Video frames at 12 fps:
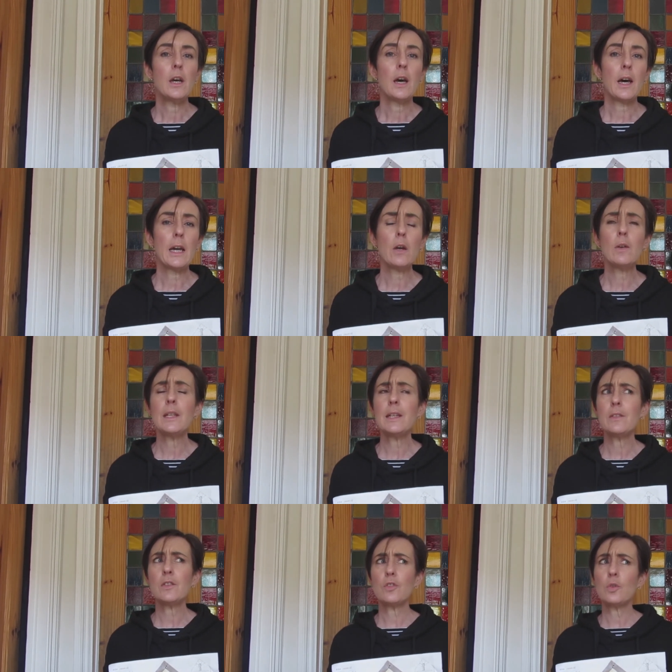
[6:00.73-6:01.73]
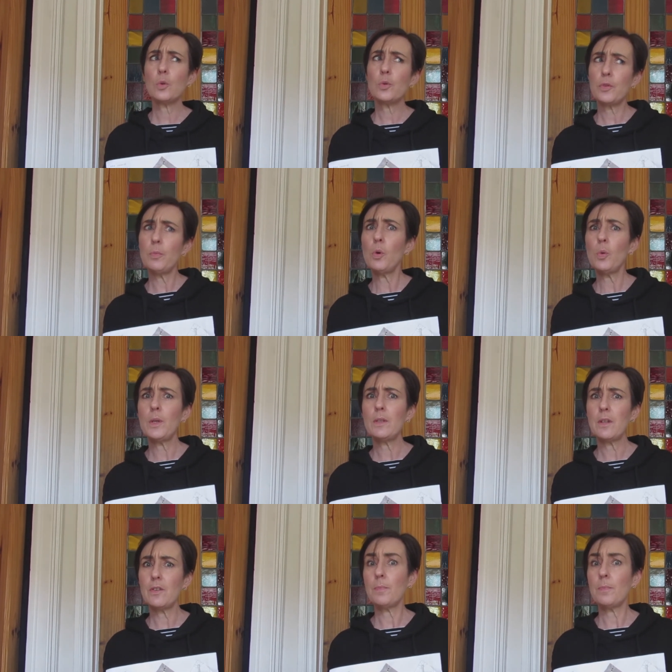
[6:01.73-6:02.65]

I only install small windows